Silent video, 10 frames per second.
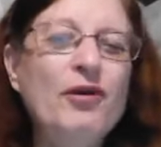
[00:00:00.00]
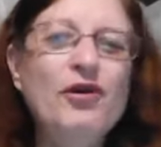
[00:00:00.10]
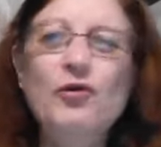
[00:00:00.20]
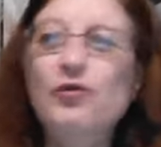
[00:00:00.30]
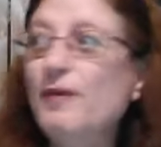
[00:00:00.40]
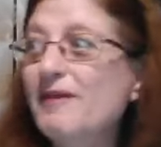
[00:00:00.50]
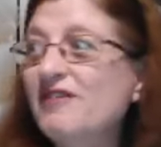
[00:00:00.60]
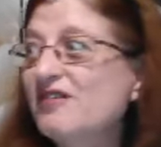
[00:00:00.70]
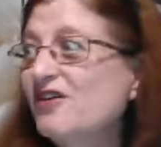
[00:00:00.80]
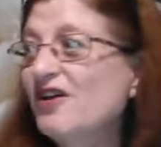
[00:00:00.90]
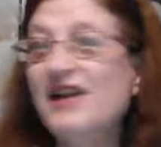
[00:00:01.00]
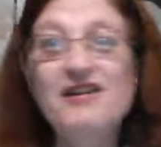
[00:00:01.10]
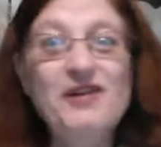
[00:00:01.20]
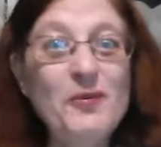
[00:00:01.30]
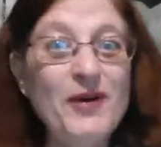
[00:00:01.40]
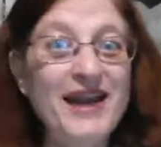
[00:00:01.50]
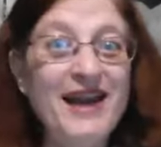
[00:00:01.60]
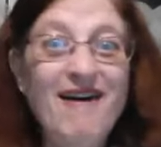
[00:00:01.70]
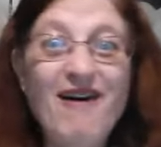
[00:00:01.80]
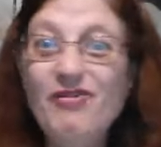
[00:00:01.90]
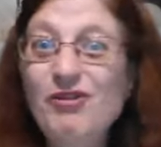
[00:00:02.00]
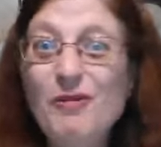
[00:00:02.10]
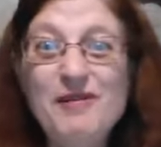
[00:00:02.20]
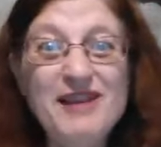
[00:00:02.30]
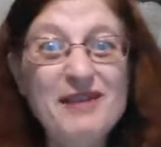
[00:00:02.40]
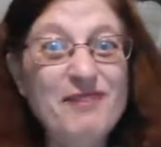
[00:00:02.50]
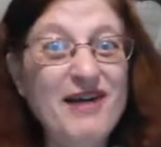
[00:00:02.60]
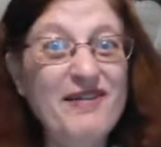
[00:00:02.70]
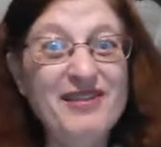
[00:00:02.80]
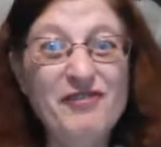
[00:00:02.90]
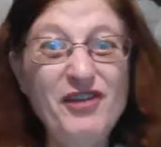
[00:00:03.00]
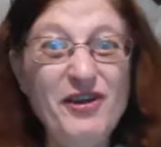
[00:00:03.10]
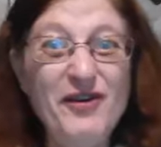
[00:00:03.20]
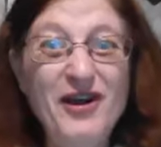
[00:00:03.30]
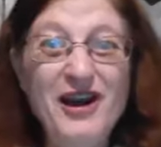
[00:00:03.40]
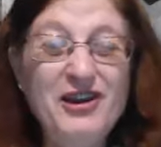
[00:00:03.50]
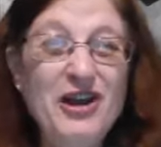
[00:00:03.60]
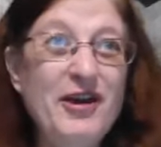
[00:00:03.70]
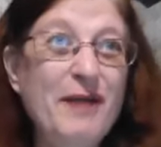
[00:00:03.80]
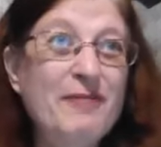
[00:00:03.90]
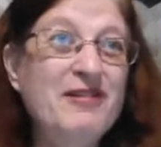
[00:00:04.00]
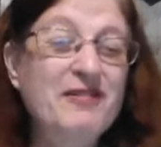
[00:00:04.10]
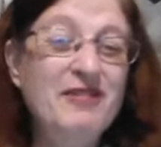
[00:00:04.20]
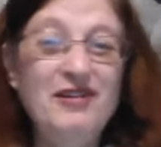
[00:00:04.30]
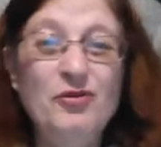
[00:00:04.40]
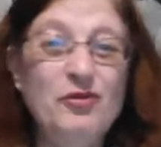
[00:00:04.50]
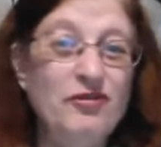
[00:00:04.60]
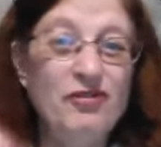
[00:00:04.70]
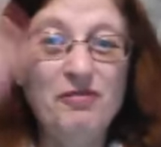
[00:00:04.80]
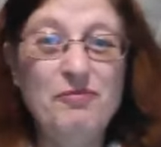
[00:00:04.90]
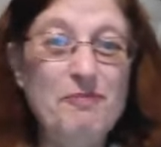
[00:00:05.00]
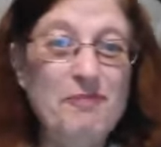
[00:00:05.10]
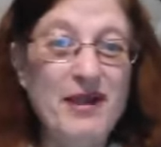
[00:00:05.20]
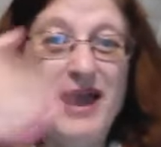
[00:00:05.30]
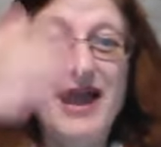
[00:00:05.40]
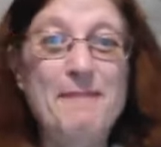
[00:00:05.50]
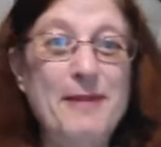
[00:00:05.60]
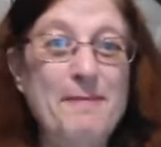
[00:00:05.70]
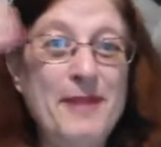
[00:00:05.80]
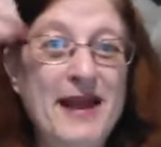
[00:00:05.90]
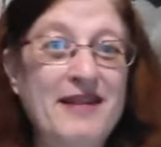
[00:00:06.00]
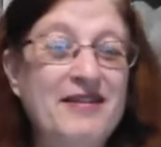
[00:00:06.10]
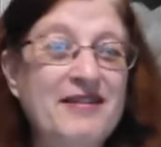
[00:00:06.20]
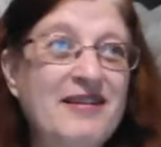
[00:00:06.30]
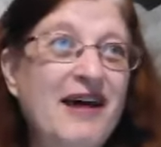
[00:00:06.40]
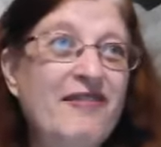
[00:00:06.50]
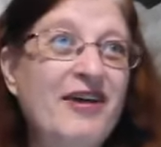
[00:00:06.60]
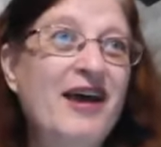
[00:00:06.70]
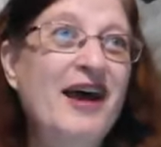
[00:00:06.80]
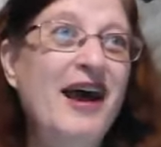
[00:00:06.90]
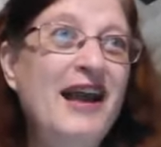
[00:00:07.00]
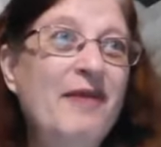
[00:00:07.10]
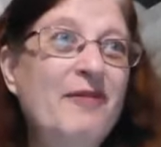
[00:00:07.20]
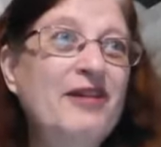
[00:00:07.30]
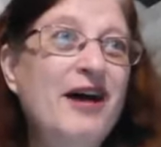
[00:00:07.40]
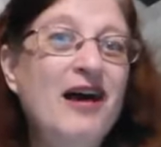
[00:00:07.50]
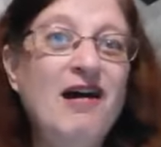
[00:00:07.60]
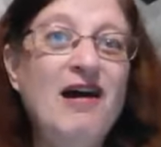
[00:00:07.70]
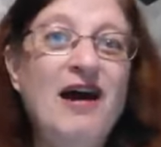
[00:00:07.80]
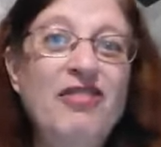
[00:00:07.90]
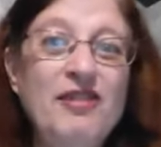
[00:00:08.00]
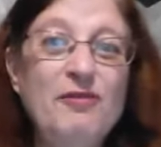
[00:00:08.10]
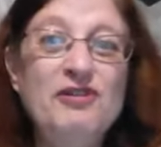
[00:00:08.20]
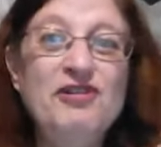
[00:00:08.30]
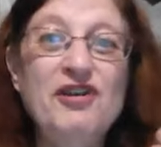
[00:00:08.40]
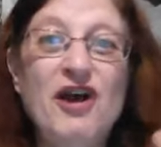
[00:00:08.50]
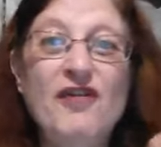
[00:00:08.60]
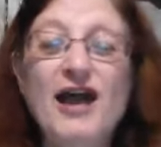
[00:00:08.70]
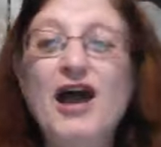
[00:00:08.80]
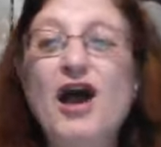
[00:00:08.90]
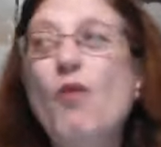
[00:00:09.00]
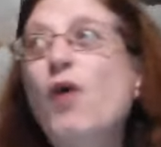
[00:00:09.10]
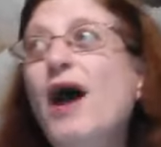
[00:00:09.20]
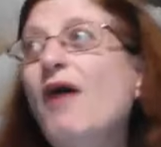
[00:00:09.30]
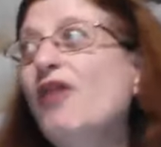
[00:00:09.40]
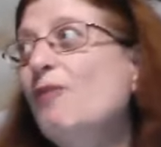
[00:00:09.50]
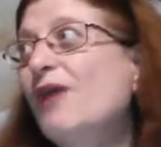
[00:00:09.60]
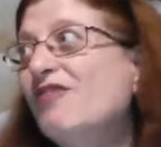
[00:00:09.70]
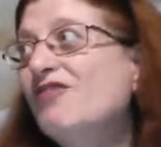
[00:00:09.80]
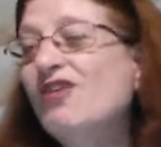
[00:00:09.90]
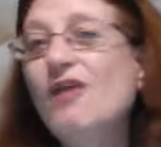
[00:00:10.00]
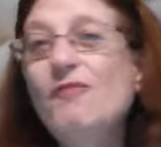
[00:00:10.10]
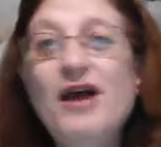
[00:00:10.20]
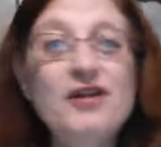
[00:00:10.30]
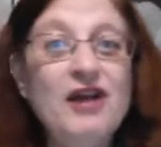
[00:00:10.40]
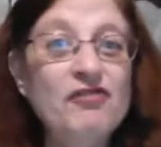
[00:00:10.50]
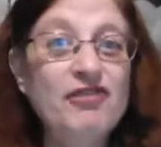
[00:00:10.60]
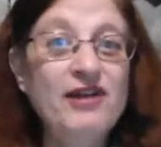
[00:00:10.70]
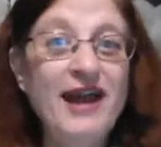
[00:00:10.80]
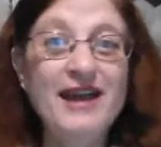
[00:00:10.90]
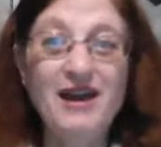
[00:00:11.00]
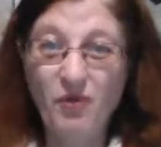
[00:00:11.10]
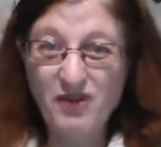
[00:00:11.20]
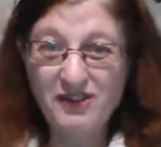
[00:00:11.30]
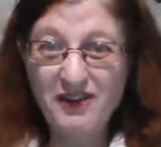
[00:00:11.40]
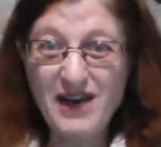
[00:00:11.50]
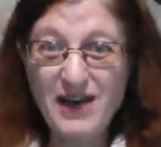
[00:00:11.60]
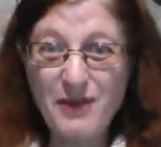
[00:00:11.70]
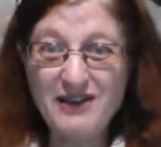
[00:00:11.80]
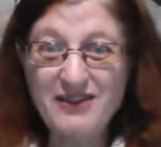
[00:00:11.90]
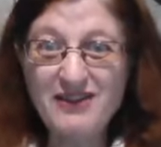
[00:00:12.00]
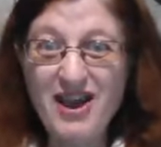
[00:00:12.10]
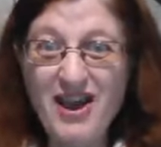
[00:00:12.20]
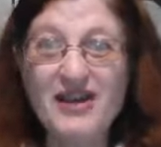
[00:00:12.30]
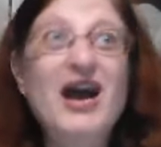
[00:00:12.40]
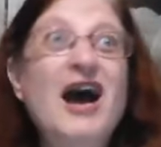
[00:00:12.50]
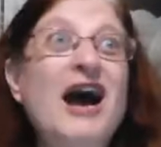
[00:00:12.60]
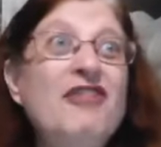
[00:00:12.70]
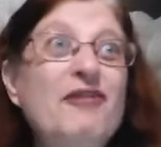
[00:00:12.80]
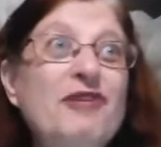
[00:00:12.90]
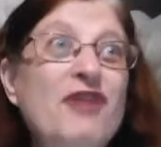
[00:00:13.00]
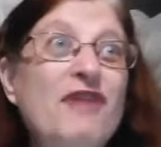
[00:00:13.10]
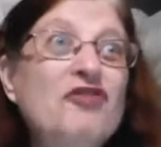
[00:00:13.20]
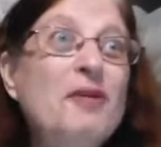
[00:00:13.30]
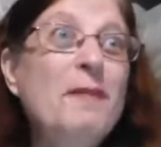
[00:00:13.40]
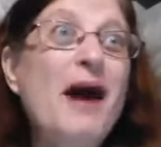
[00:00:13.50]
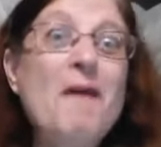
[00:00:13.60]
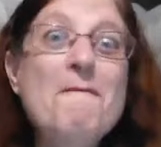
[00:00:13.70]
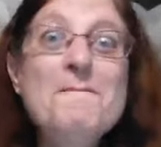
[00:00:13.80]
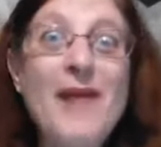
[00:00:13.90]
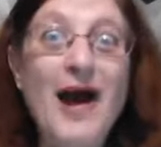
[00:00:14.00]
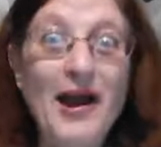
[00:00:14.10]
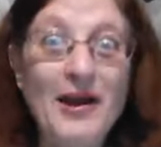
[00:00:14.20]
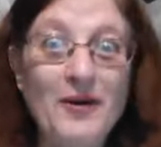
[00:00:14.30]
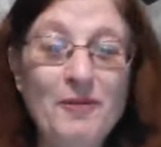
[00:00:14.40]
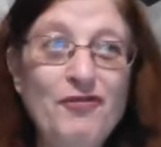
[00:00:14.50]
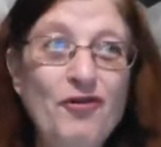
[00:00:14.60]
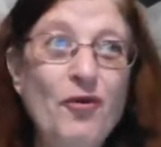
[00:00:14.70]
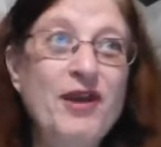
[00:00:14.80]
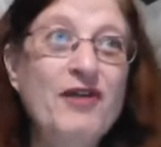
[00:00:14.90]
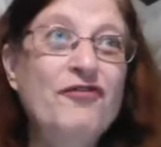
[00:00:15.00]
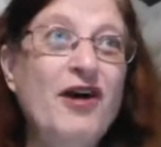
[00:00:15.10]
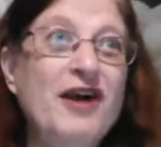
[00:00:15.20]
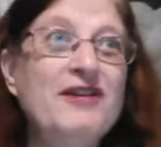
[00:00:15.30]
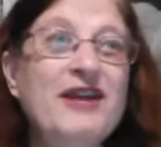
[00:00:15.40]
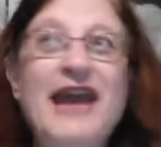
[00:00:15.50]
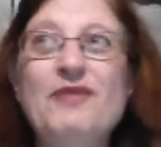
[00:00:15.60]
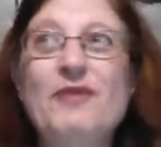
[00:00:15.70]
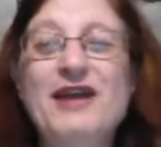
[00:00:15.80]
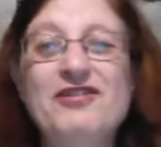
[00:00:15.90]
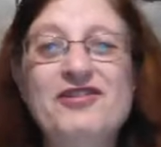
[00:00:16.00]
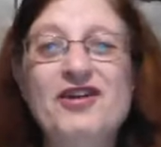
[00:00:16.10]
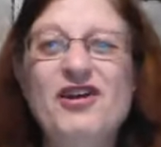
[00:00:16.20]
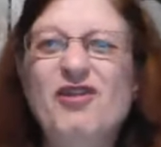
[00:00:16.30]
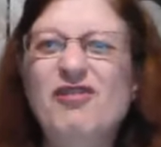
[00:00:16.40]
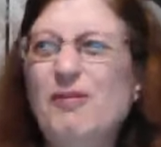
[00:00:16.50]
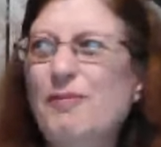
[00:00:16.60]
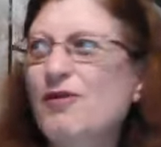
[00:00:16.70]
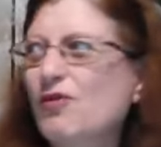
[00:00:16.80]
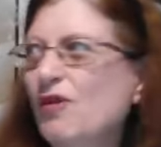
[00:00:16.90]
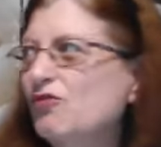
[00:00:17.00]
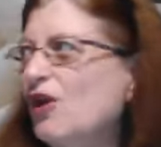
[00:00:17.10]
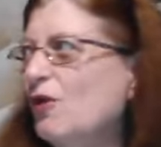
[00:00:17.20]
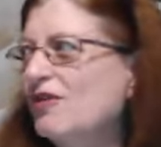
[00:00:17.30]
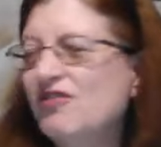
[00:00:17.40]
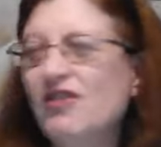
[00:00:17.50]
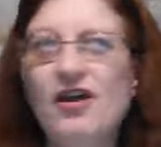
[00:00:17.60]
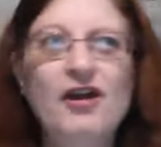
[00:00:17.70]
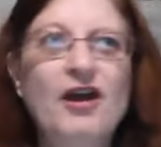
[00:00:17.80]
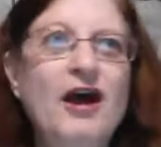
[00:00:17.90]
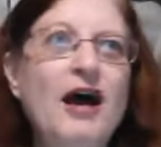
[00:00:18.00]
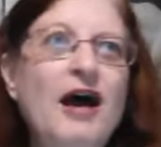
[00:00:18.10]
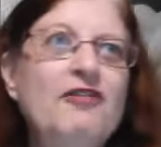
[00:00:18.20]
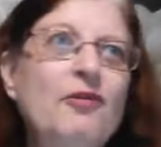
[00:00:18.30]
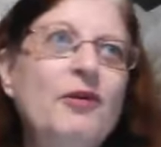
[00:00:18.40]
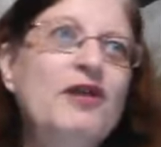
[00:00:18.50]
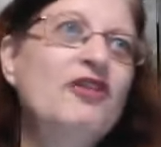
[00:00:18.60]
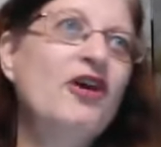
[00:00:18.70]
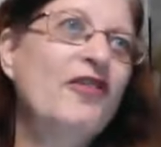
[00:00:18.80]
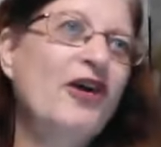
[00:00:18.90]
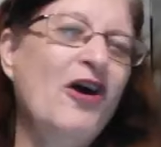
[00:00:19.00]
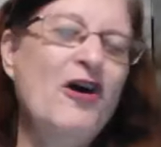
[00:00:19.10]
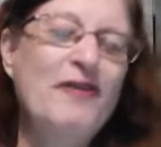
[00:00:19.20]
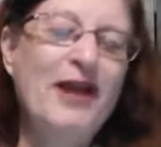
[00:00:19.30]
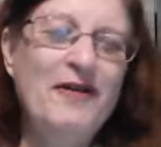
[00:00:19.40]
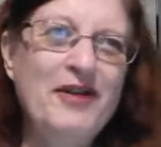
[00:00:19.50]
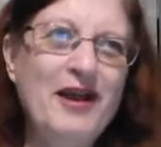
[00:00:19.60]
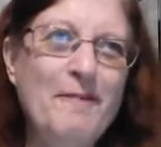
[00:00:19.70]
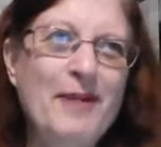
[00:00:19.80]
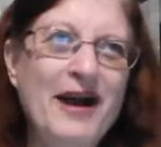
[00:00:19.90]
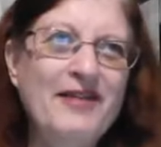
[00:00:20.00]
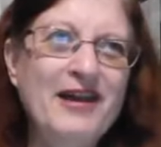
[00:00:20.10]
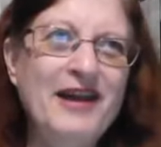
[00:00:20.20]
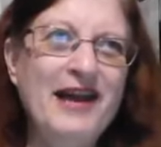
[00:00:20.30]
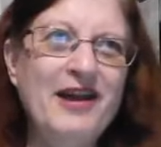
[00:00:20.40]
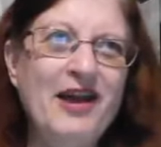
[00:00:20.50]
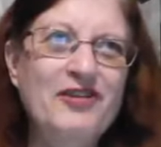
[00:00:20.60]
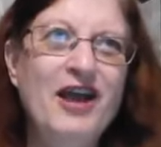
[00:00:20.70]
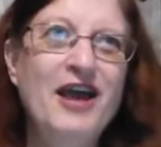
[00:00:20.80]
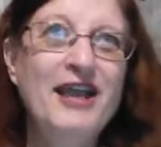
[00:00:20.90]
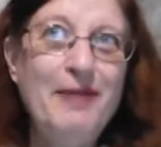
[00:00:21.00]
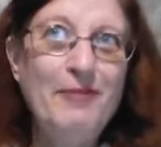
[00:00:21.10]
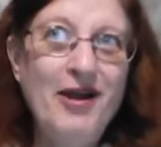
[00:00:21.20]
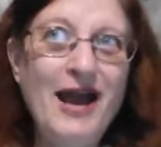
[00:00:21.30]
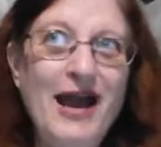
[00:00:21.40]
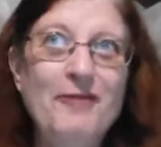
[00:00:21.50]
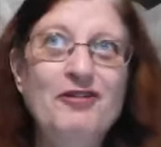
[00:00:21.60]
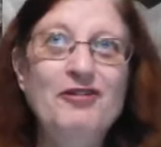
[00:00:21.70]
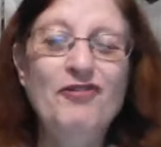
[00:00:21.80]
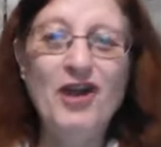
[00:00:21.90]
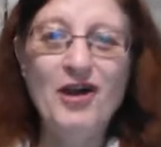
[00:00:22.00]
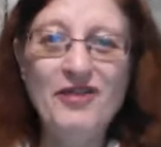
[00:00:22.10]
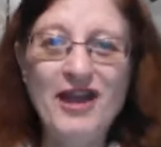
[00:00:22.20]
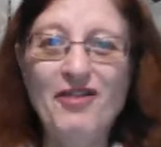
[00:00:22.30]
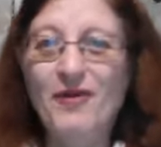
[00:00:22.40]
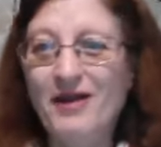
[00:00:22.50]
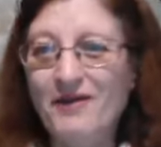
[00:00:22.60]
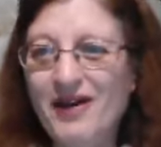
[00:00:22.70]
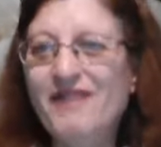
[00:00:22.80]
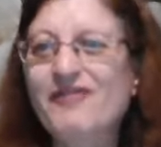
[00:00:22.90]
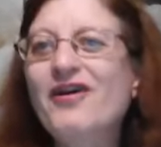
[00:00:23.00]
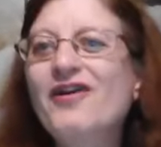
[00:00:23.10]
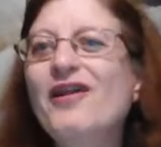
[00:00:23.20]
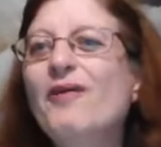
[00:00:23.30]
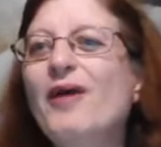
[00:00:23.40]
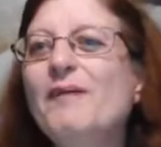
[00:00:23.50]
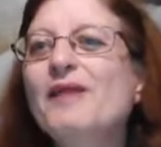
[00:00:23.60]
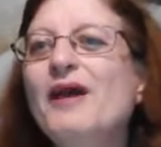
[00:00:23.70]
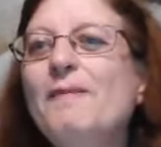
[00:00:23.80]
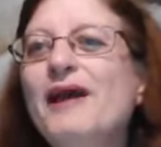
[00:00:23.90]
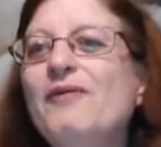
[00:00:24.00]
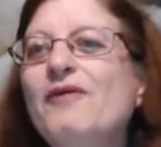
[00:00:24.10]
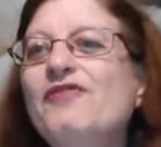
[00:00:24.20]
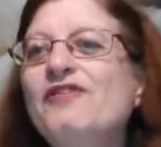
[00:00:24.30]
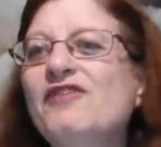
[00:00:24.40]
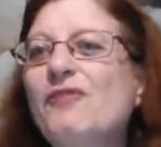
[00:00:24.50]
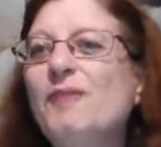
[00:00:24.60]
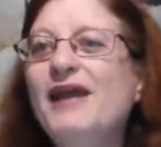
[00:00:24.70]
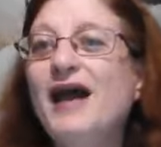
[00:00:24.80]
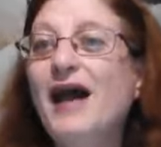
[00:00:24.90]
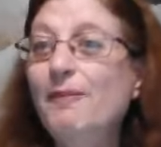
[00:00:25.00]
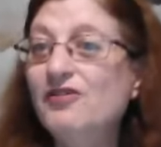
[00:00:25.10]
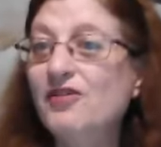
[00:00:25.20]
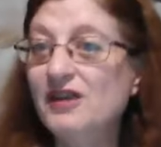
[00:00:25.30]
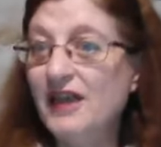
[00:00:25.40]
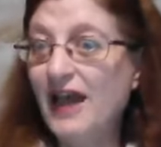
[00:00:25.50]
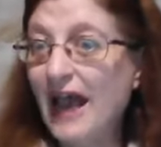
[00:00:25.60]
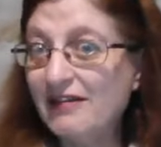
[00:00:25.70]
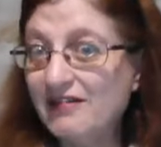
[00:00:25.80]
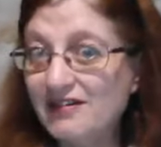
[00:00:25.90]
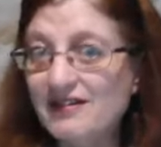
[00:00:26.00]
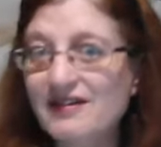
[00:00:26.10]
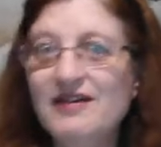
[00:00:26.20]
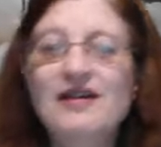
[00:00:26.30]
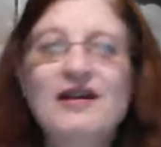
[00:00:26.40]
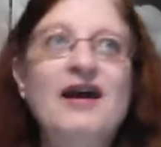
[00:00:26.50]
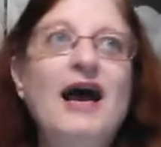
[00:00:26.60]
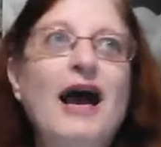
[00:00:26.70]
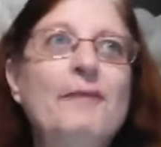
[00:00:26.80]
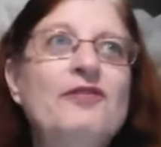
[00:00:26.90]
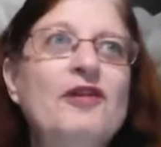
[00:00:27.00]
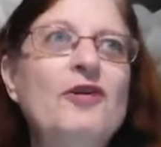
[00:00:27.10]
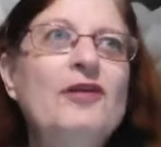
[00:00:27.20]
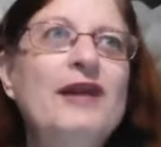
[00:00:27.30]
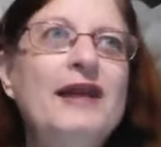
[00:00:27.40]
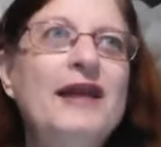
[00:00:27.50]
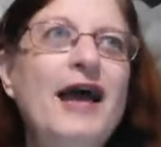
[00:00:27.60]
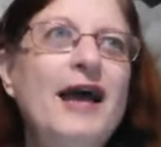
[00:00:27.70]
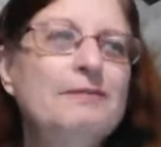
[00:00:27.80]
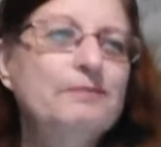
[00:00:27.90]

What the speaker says: Well, of course, we missed the turning, didn't we? I was too busy admiring the view and going up this sort of hairpin bends and stuff. And it was like, I think we should have gone there. Well, then we had to turn round a country lane. Was there anywhere to turn? I think we travelled about a mile before we could find a gateway to turn. Typical, there was nowhere to turn until we could turn the car round and come back. And then Anna goes, keep an eye out, because if we go the other way, we're going to have to go another way. Bakewell visit for B. Yes! Absolutely, yeah.